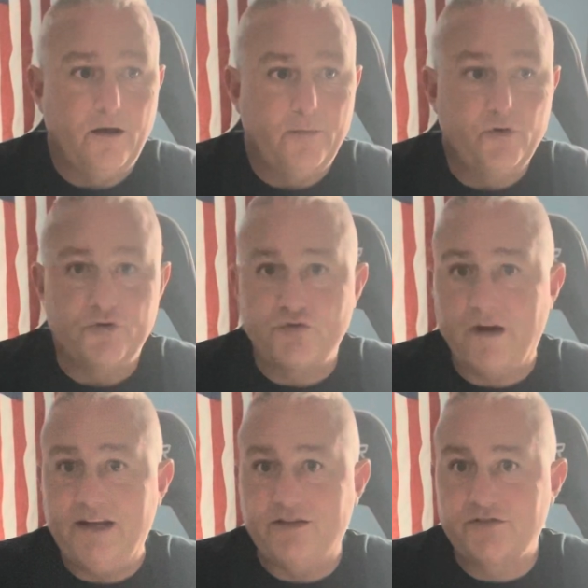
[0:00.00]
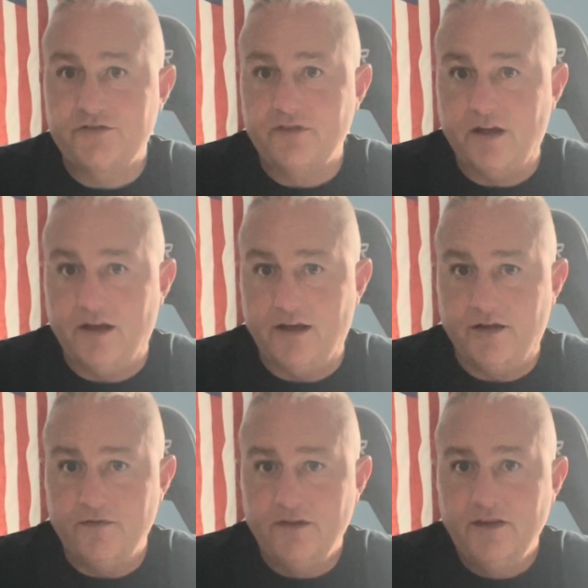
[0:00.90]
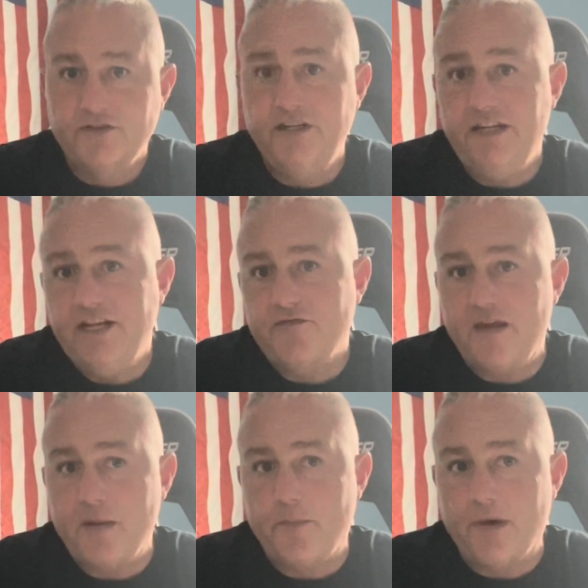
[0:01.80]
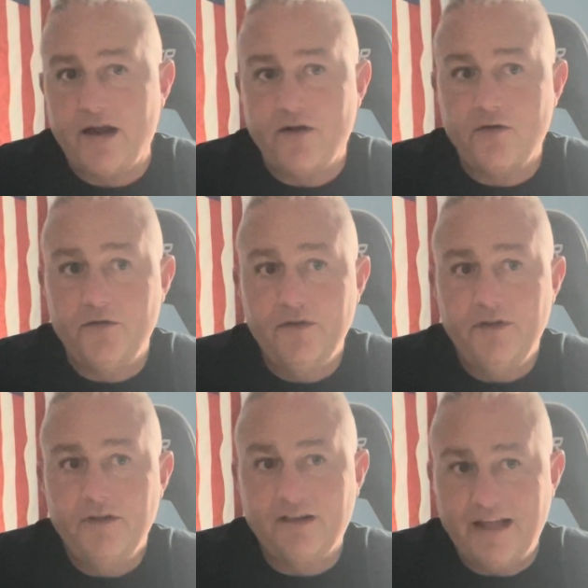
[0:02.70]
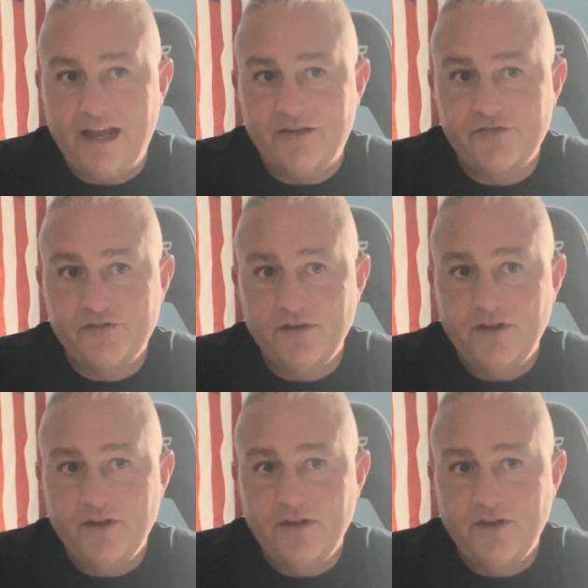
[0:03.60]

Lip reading: their traits. See, each vampire class